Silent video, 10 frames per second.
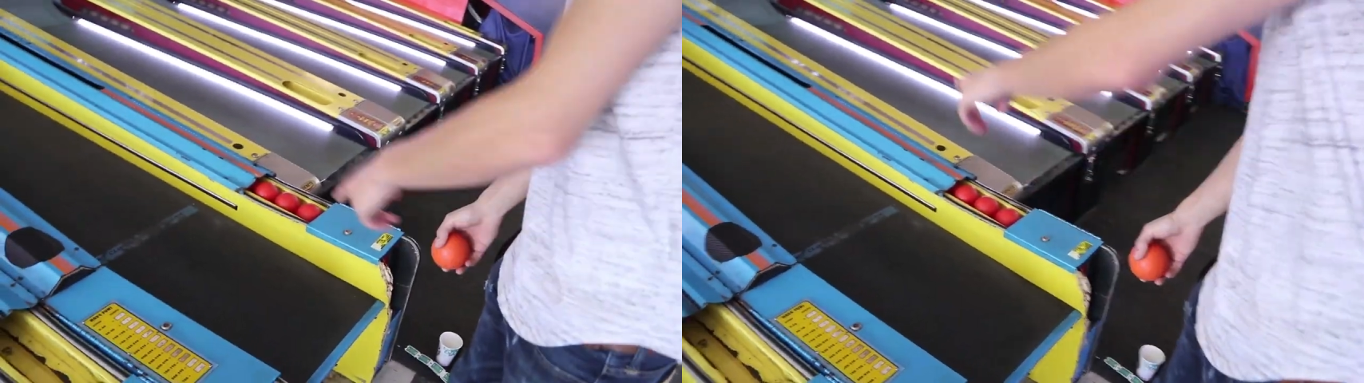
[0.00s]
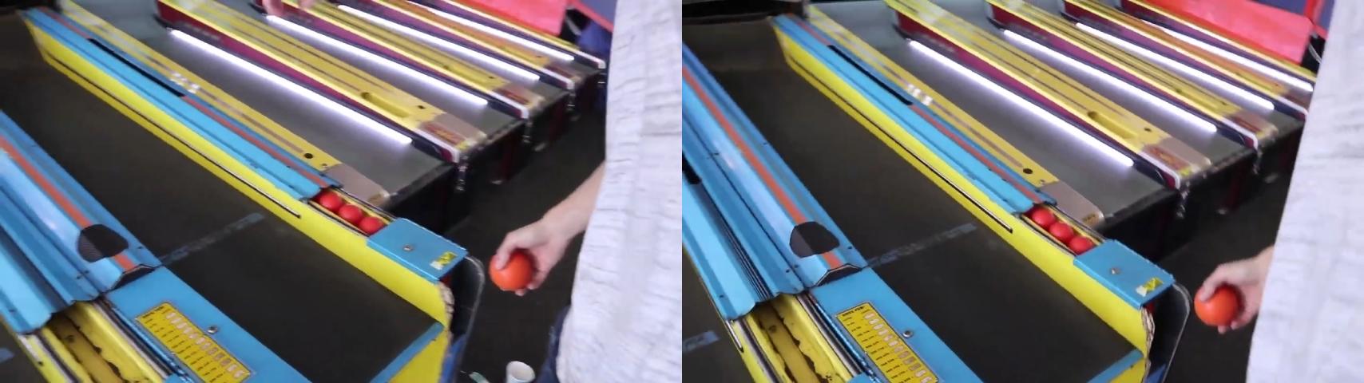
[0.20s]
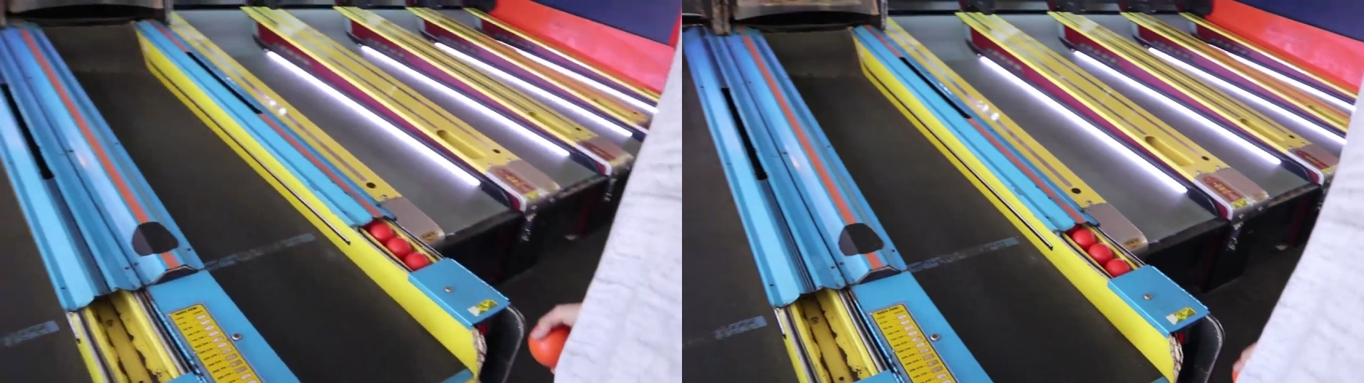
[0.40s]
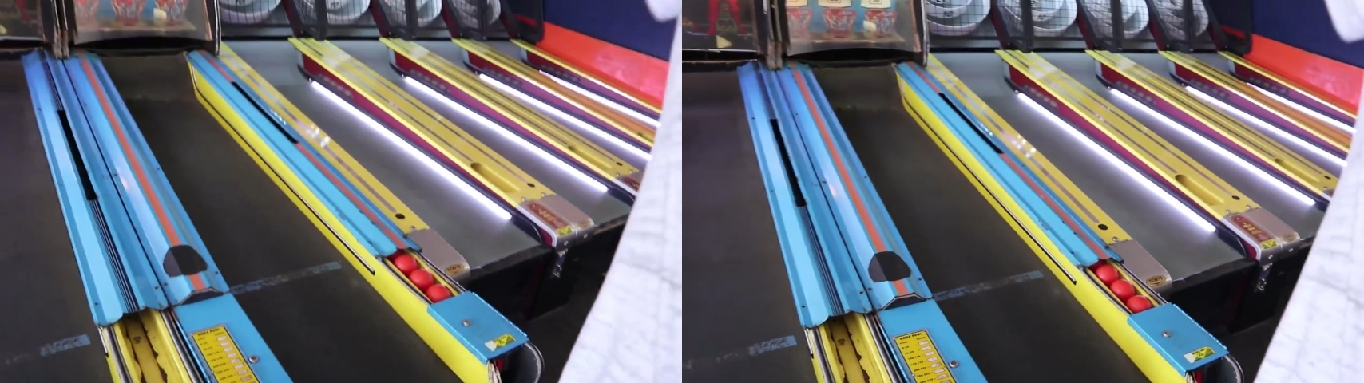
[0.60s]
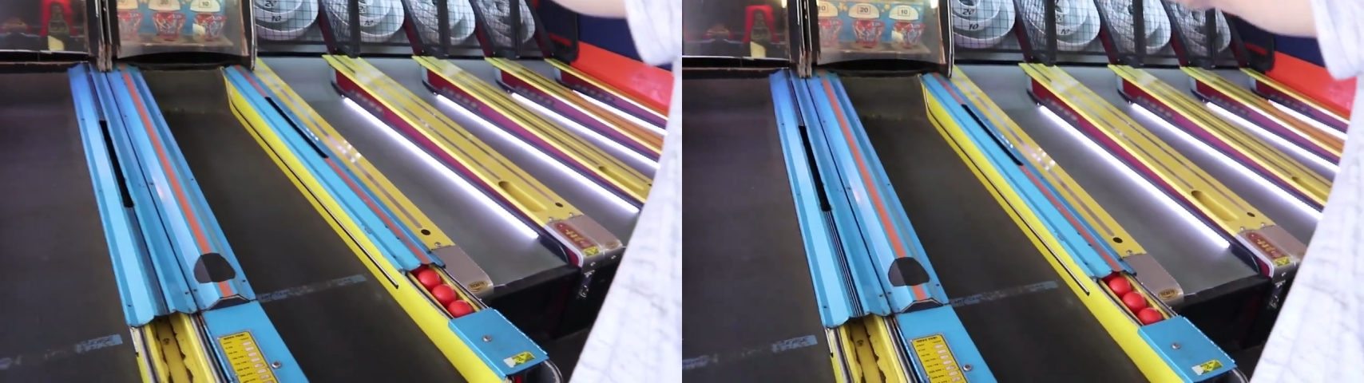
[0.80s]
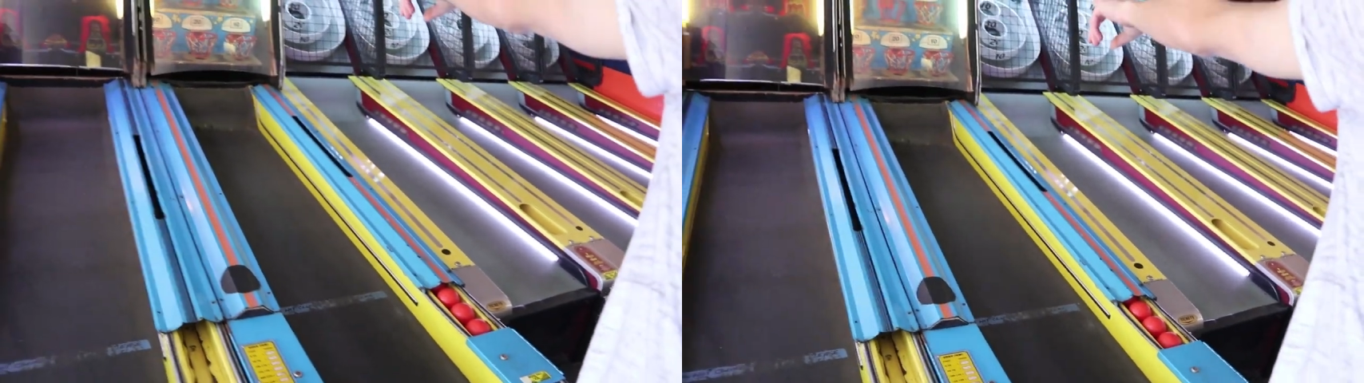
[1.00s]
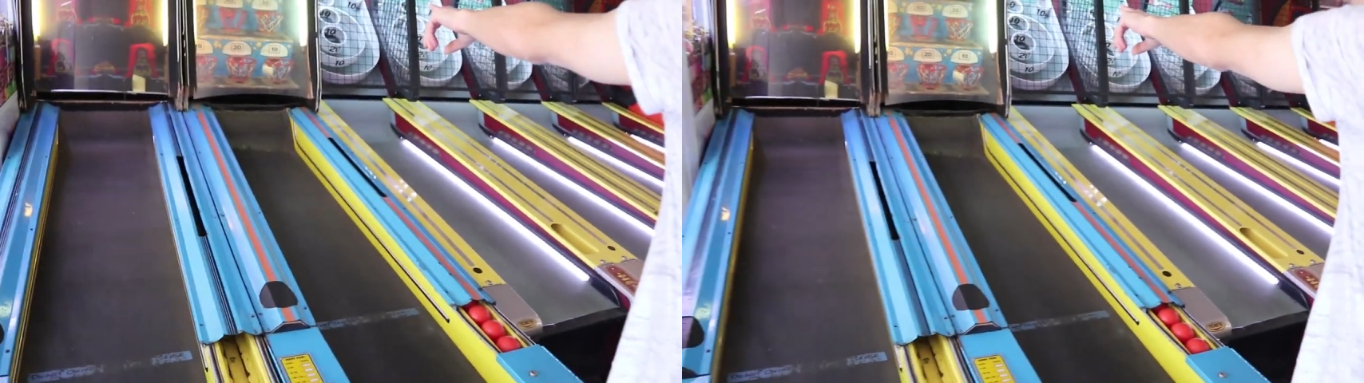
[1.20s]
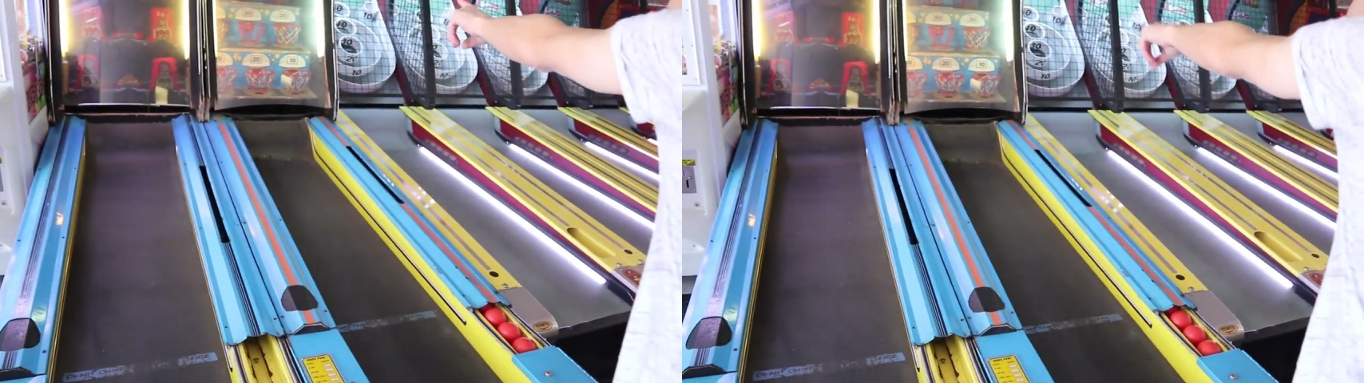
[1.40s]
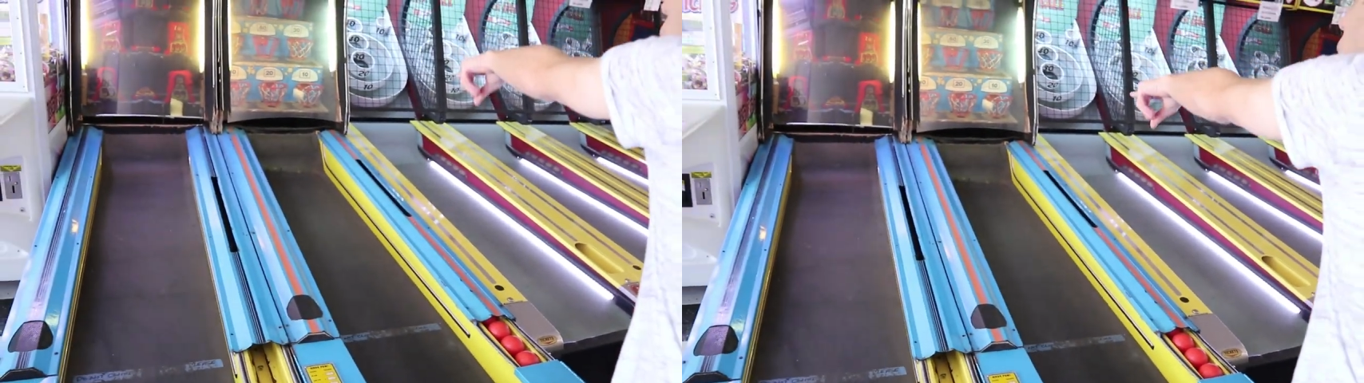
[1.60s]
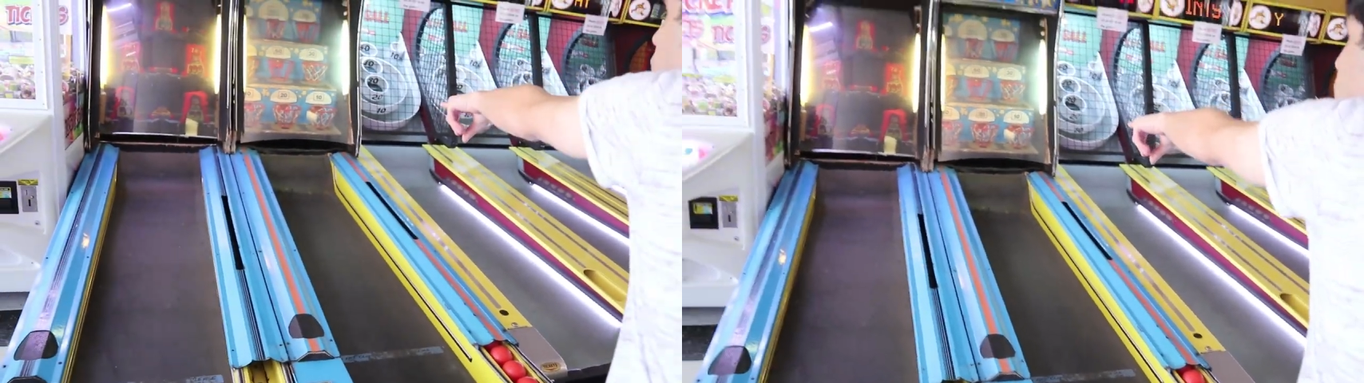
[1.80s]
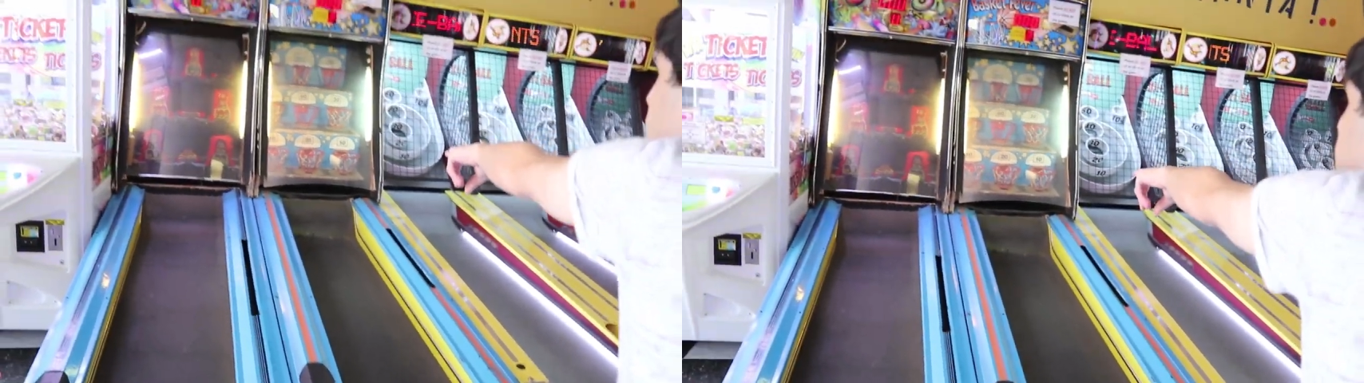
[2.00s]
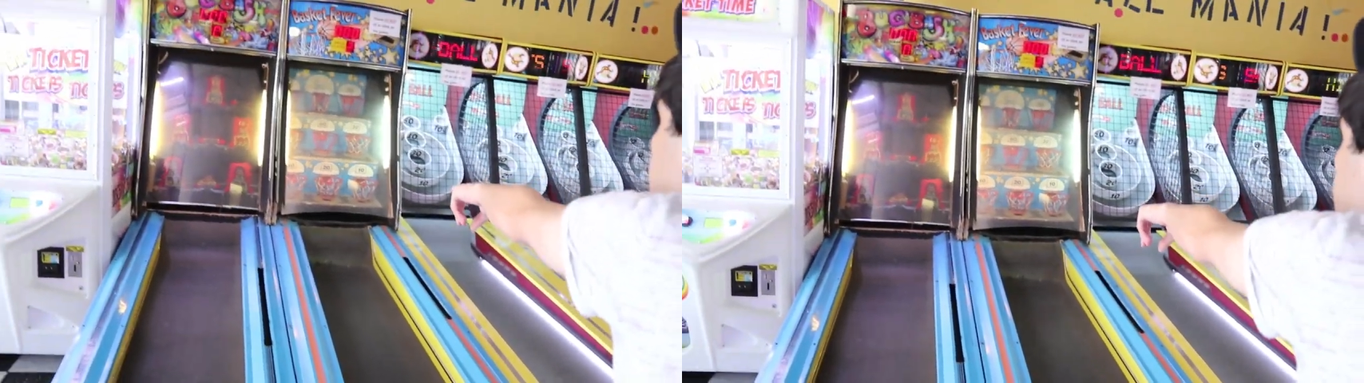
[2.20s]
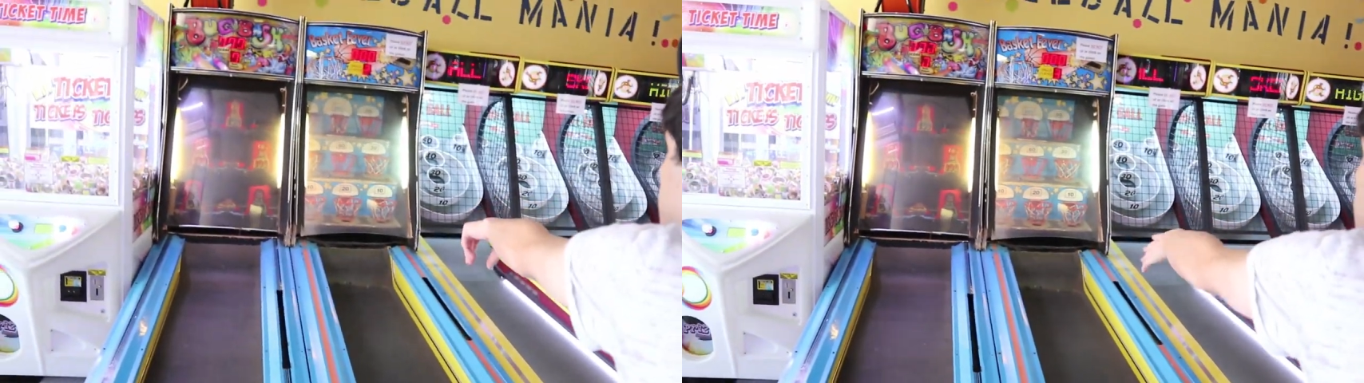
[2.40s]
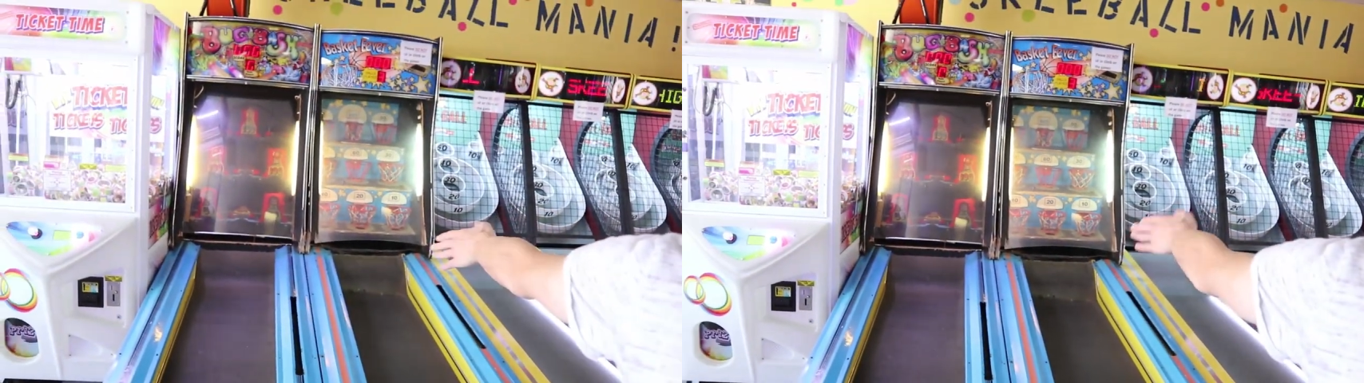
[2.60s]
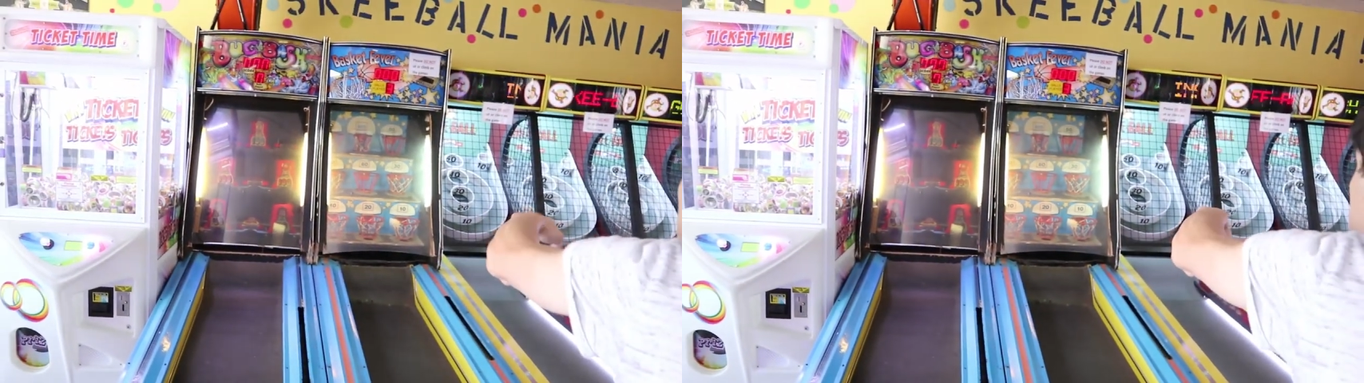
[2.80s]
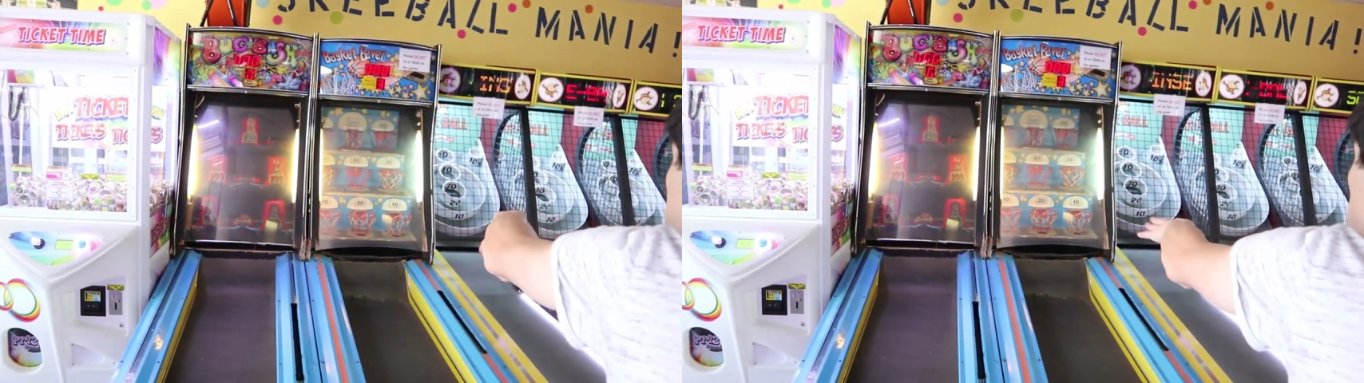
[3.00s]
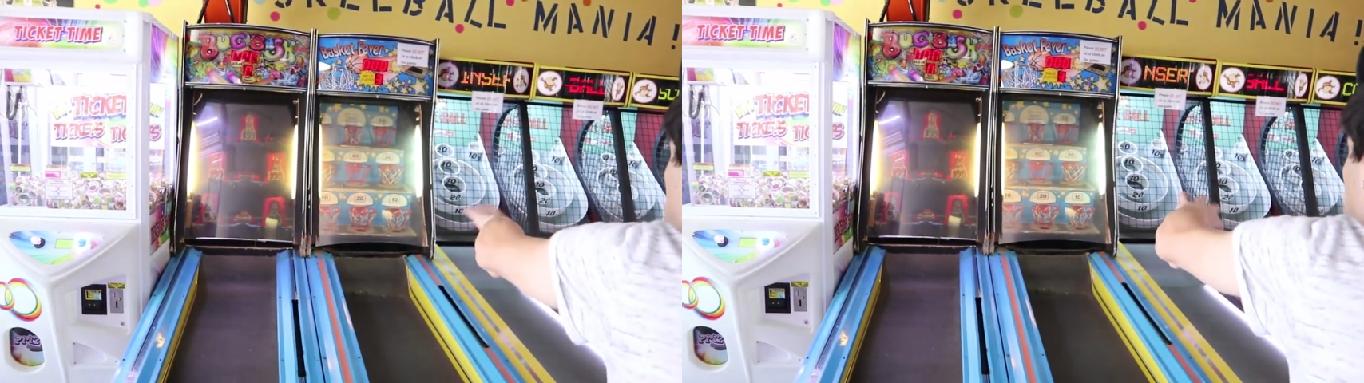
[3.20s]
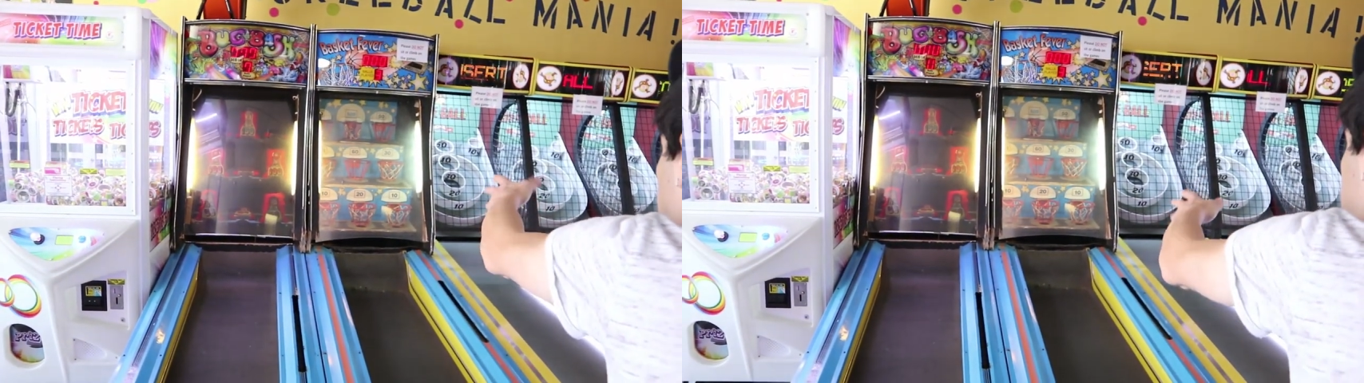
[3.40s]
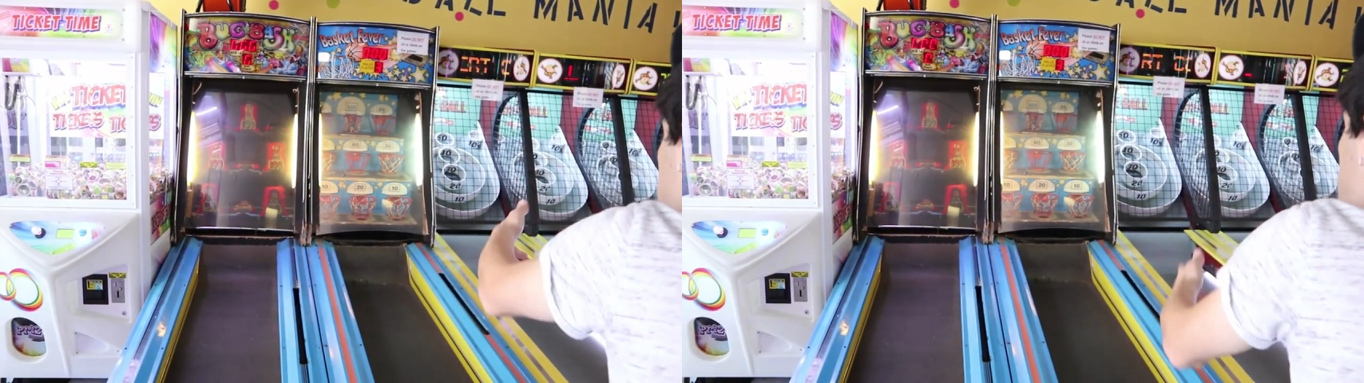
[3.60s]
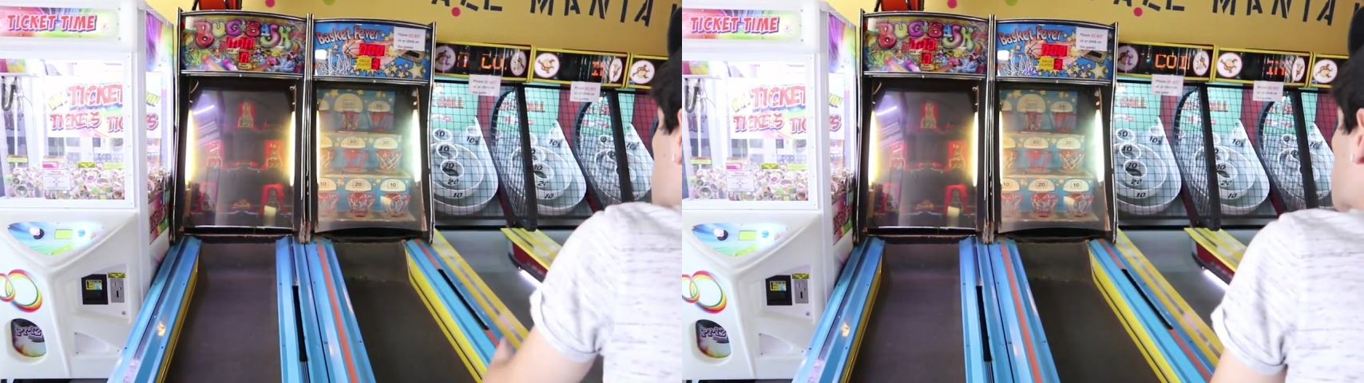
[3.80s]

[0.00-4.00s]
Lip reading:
No face is visible, so there are no lips to read.